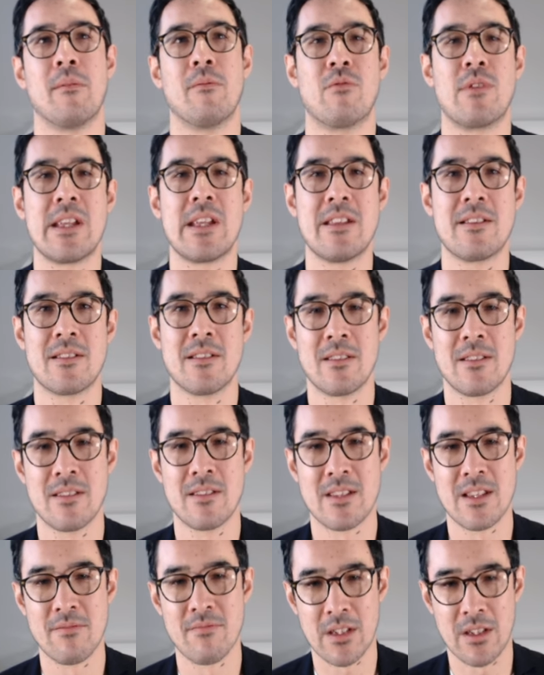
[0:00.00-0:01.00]

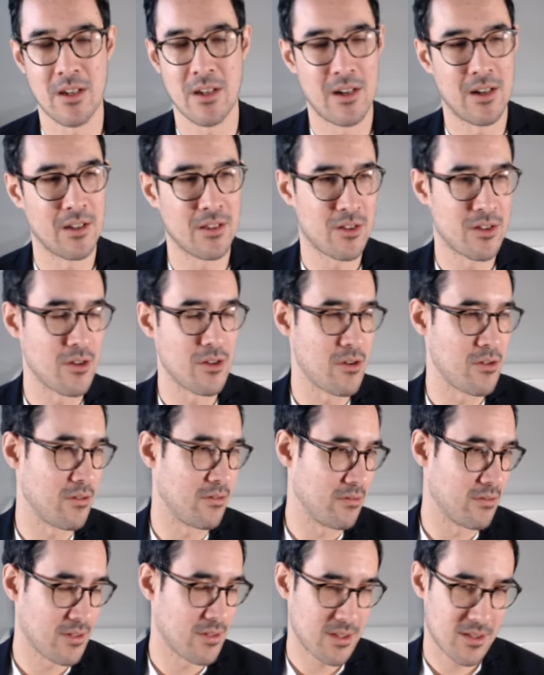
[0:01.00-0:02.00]
reasons in regard
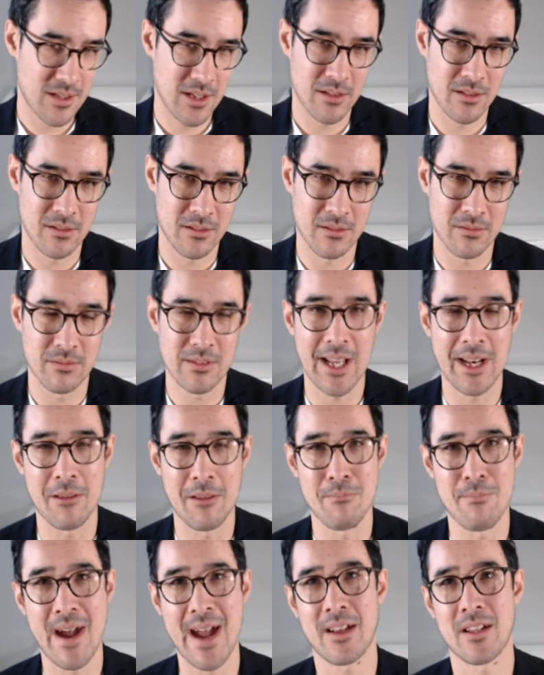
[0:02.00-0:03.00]
to still
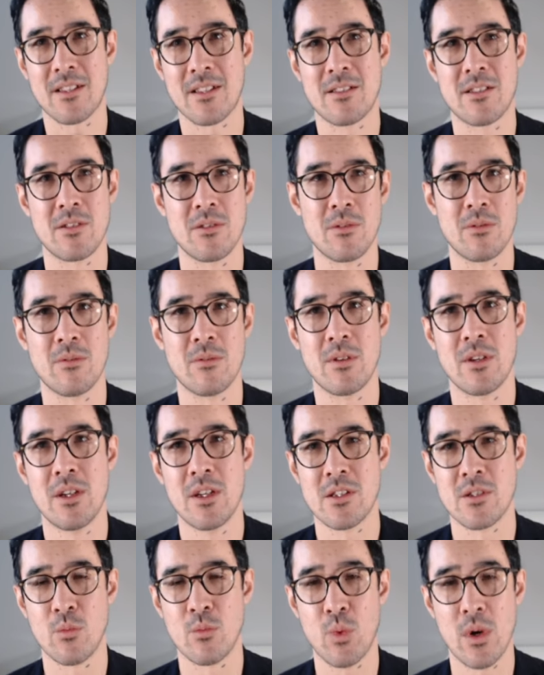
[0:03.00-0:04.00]
getting back to
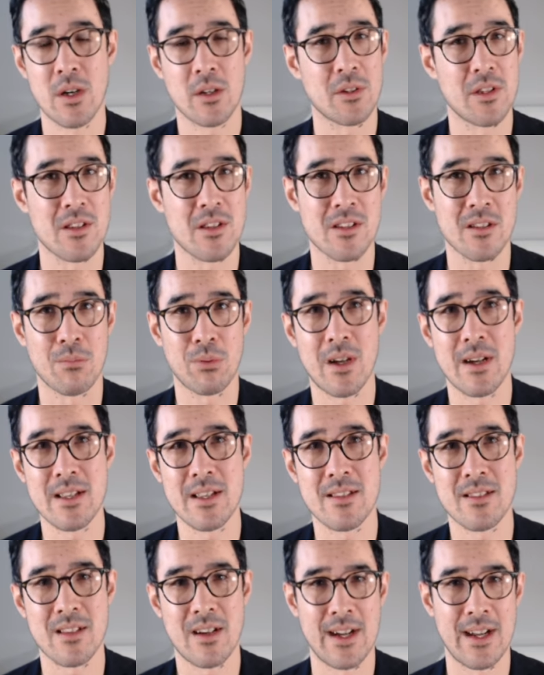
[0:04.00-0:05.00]
work on the supply
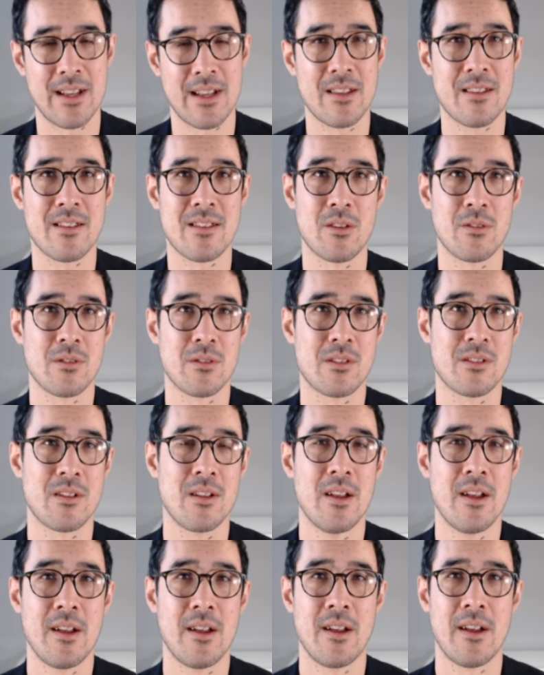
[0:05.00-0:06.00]
side, still,
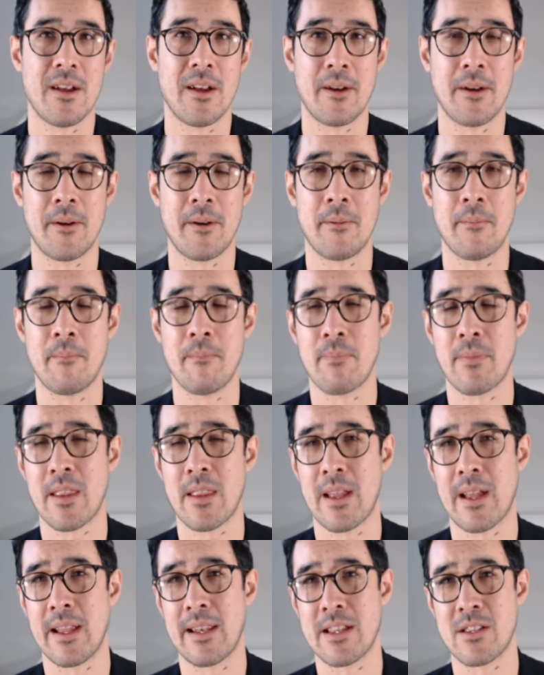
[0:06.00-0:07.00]

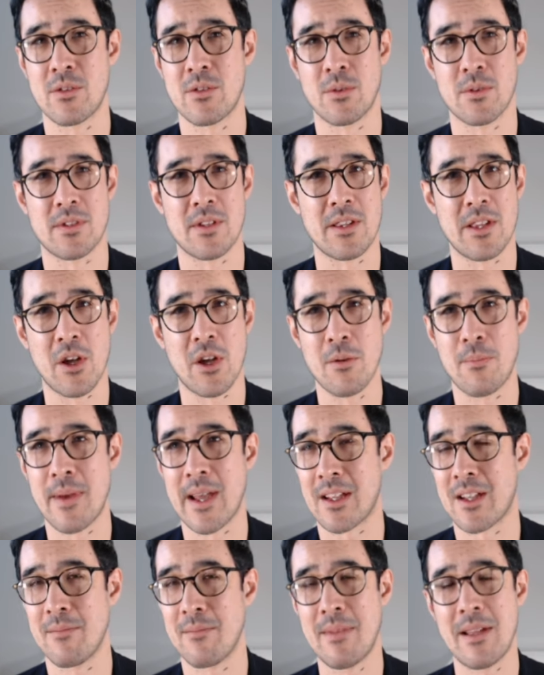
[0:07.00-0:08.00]
and there's also the
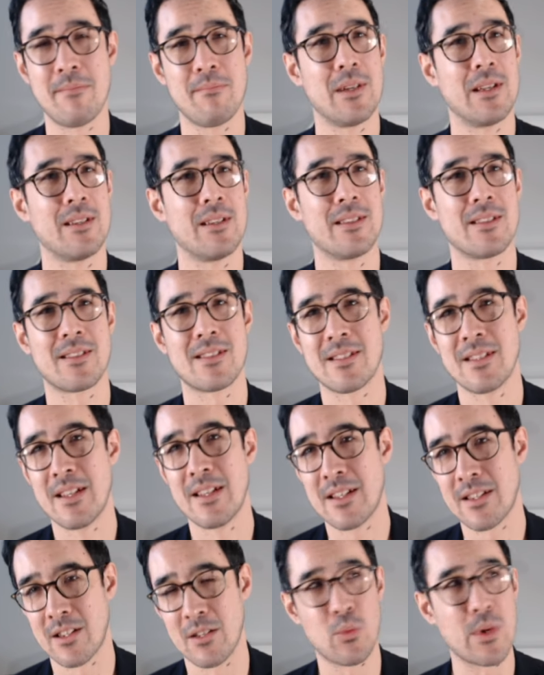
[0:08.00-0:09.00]
OPEC commitments,
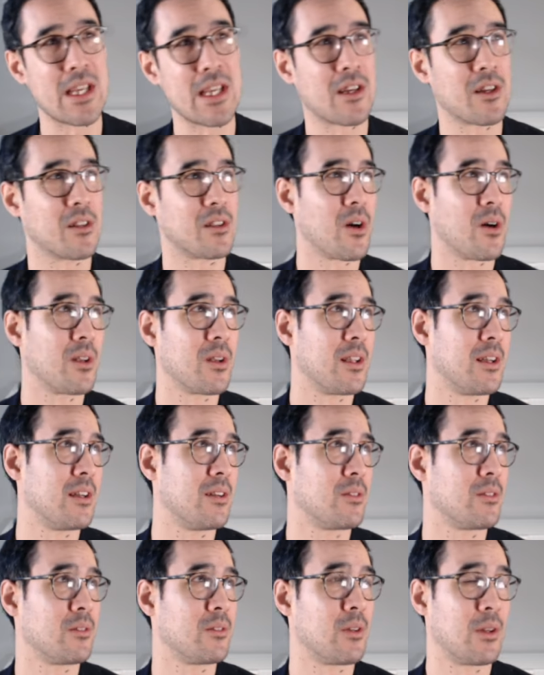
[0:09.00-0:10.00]
the weaker
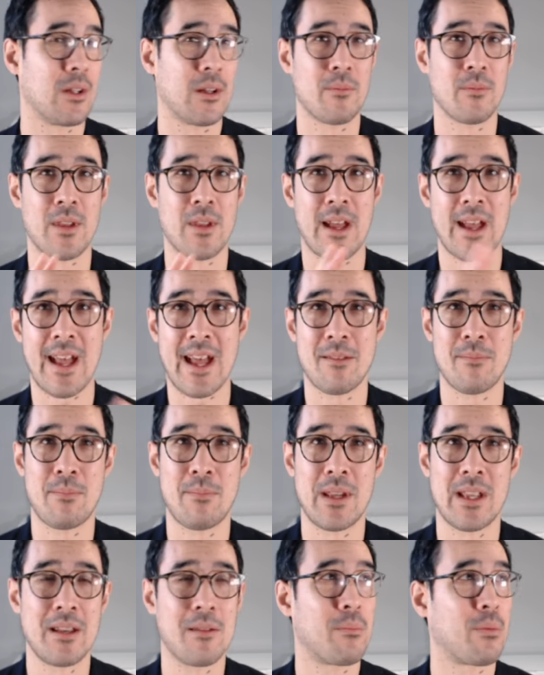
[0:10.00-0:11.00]
dollar that had
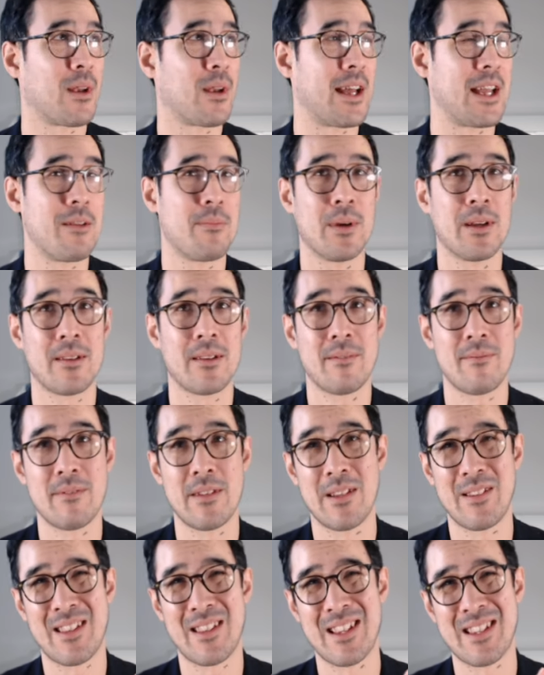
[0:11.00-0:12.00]
been in play, but
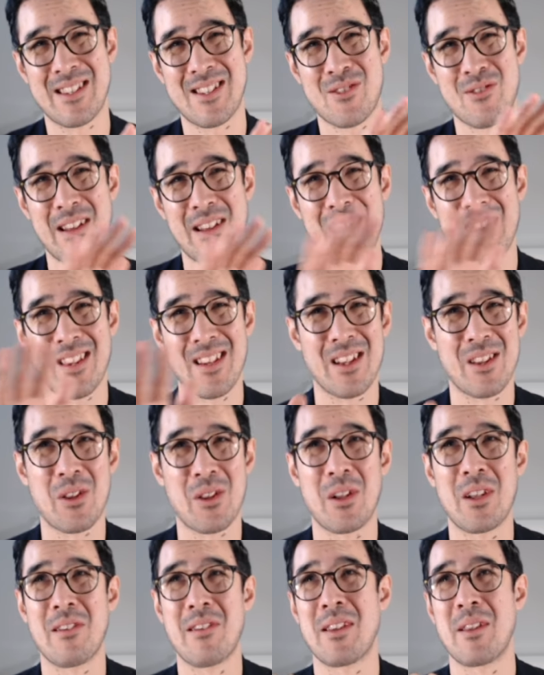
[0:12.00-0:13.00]
you know, the strength of the
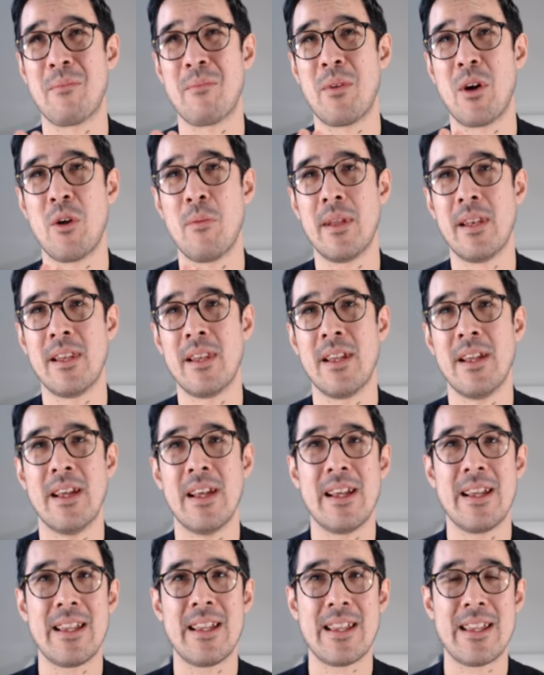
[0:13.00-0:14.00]
dollar at the moment,
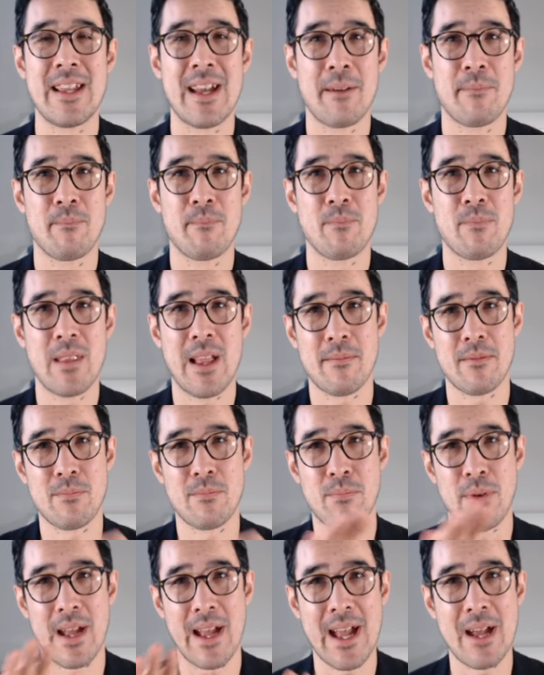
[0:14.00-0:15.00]
yeah, that's
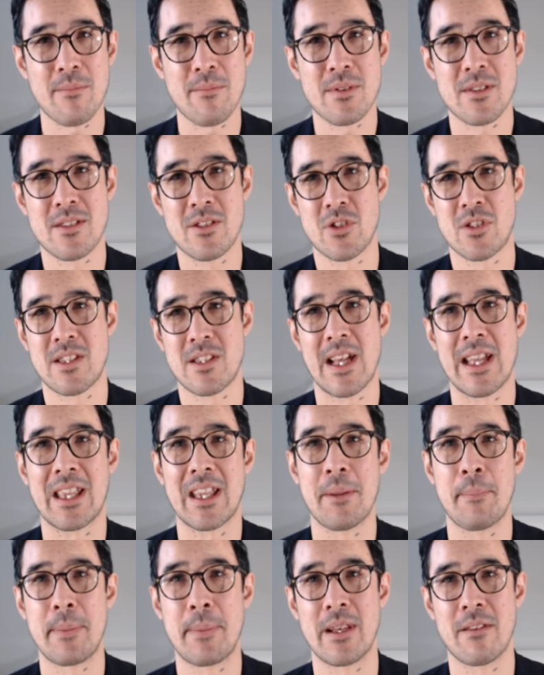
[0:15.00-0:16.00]
perhaps just
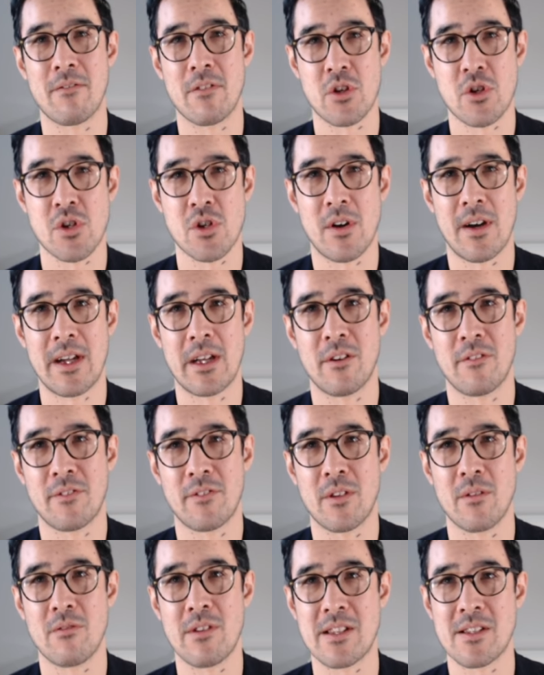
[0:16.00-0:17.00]
taken a bit of the shine
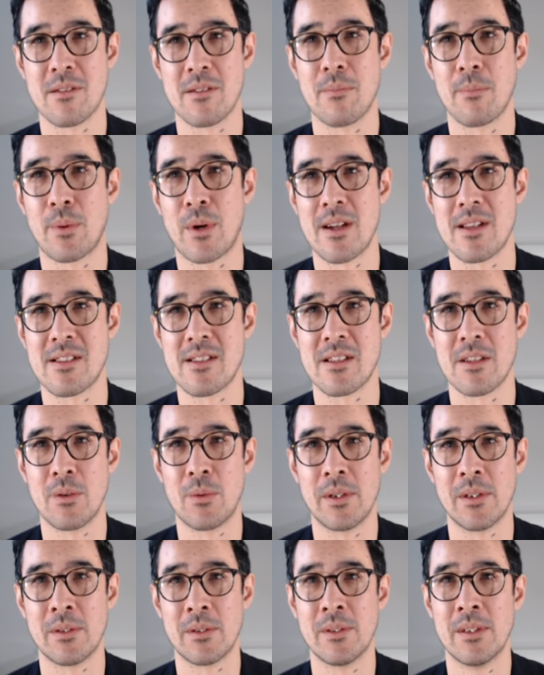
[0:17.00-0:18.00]
off the recent price in
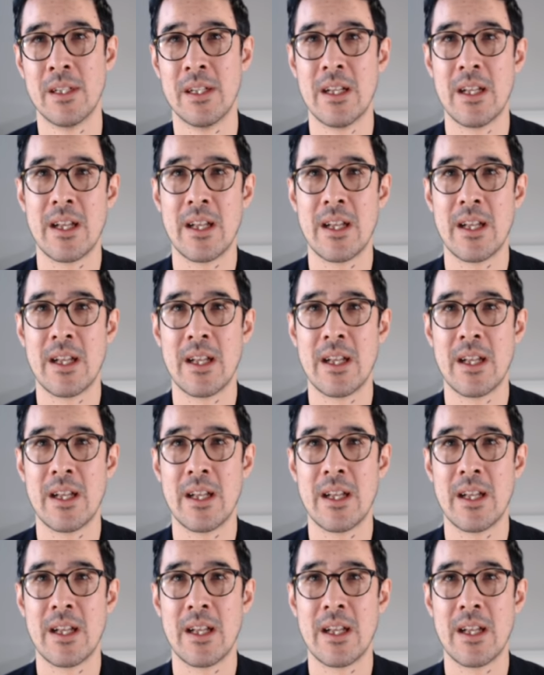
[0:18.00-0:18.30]
oil.